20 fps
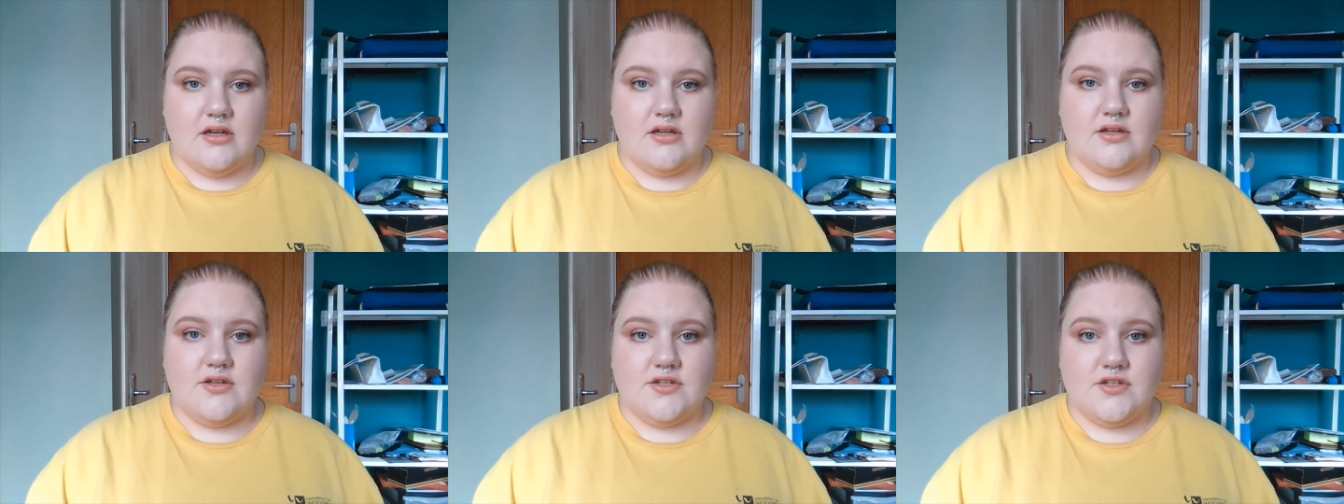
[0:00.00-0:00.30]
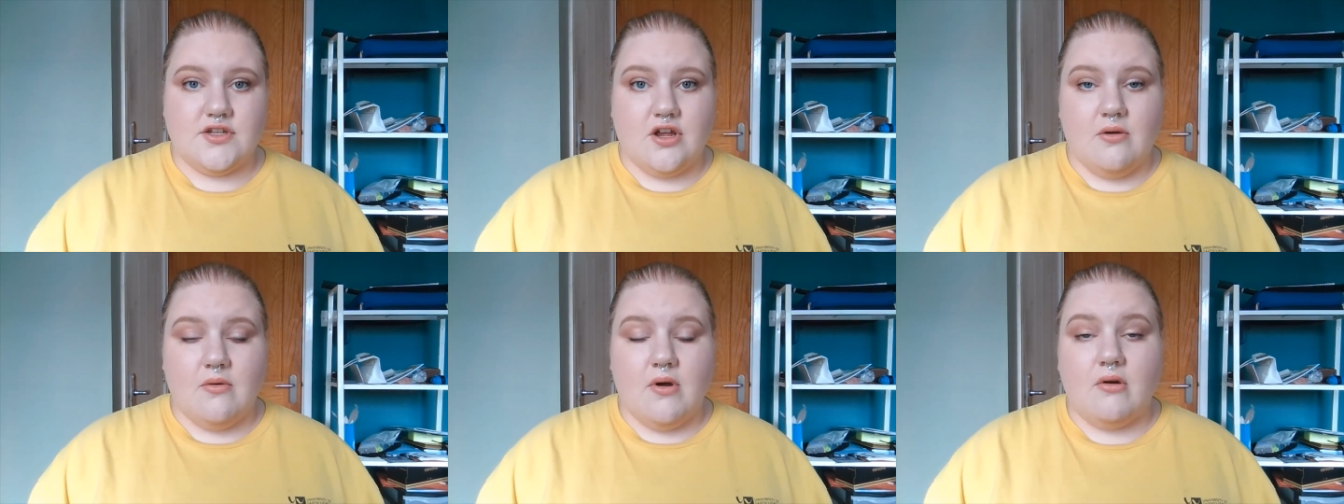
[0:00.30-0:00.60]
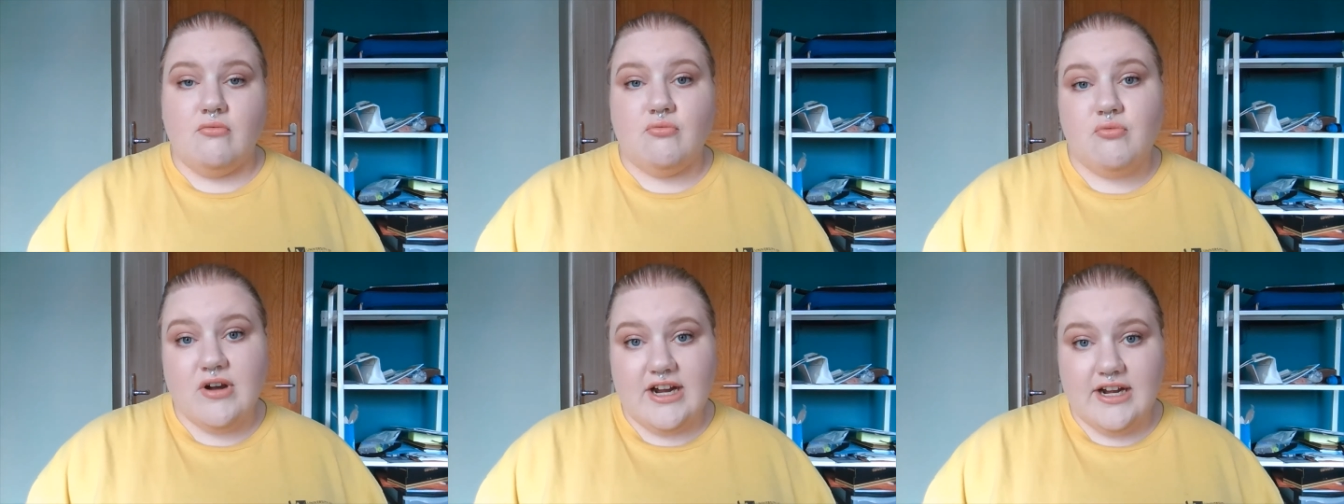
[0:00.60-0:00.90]
So
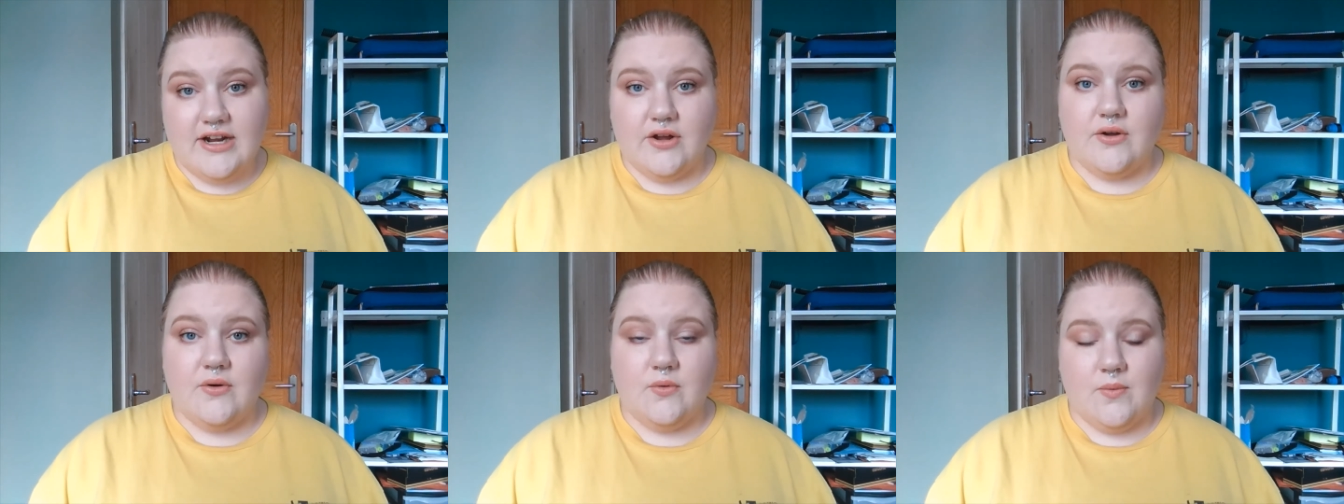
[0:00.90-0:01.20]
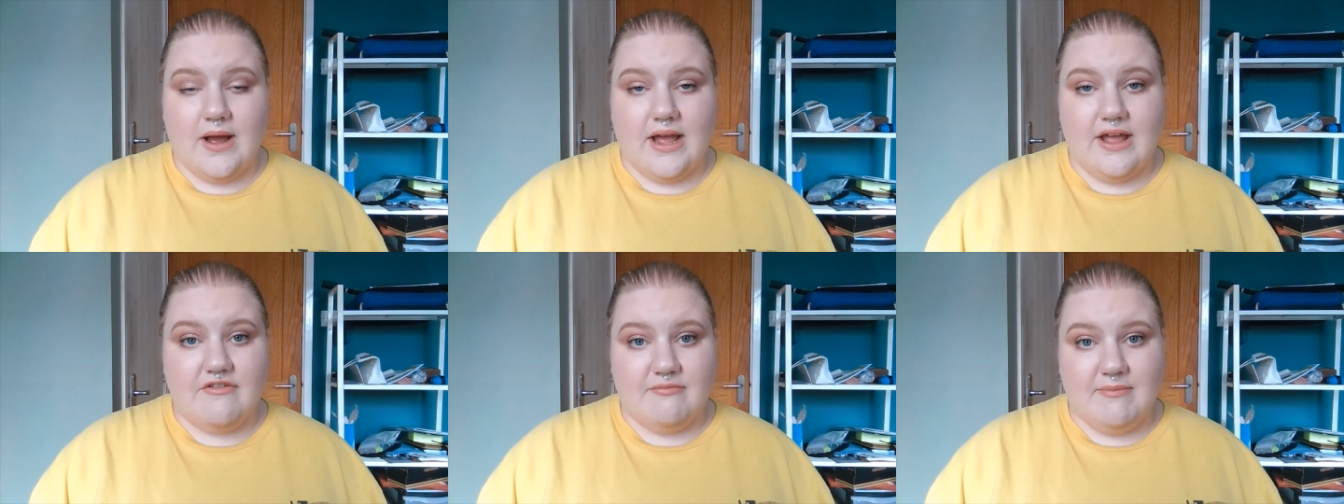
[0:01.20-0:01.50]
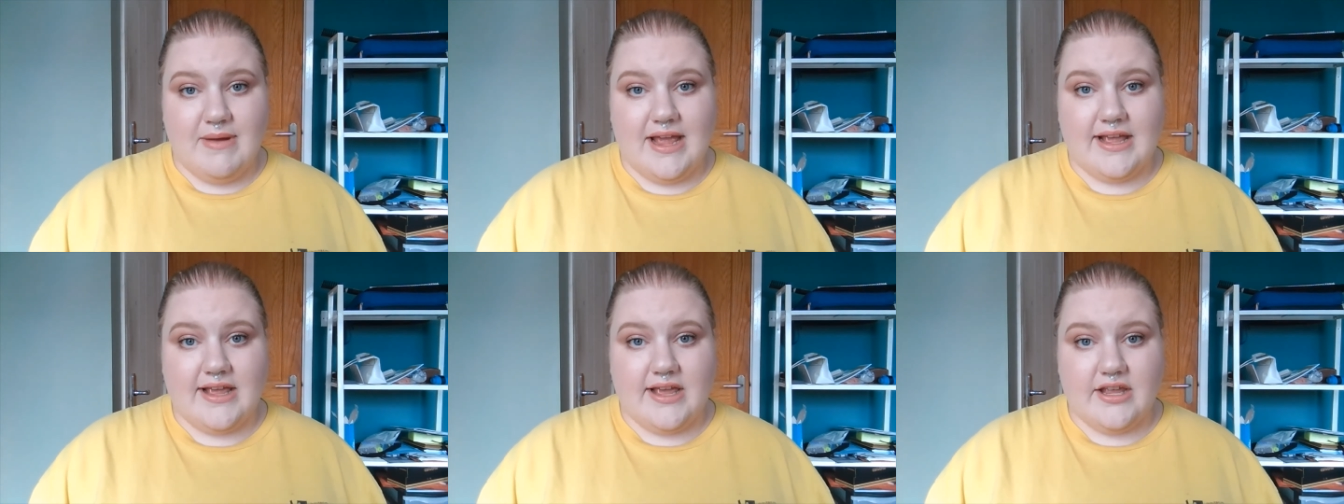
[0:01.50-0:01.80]
a really good way of
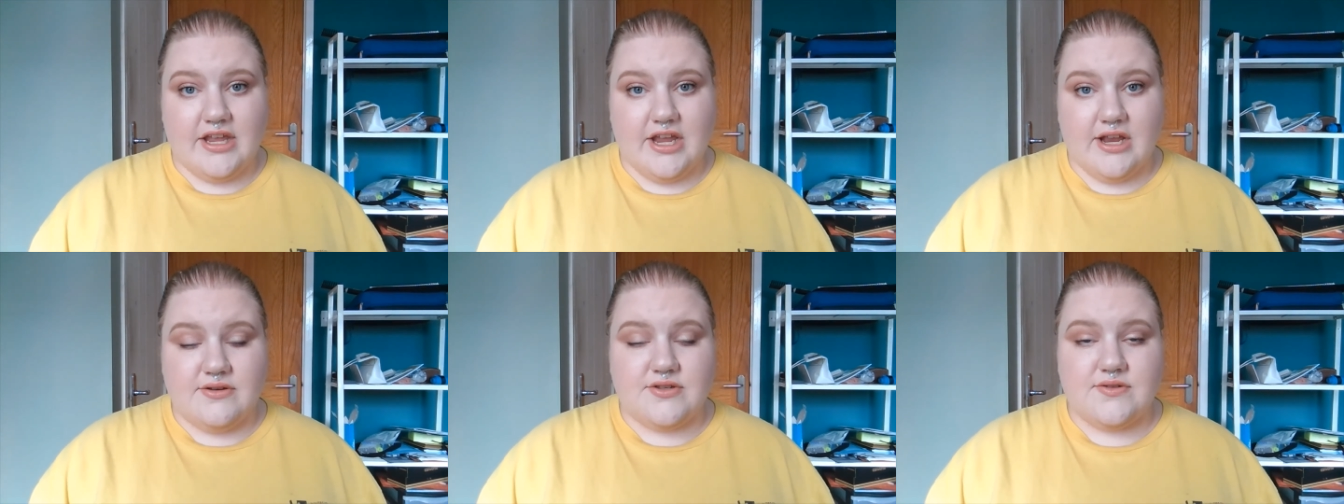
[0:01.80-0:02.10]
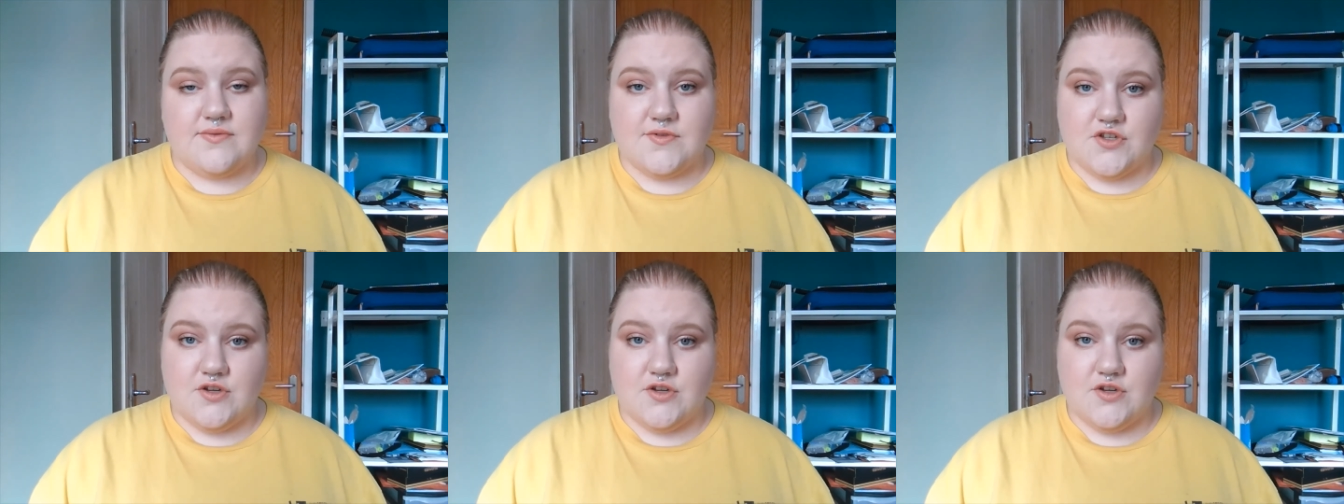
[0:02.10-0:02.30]
making use of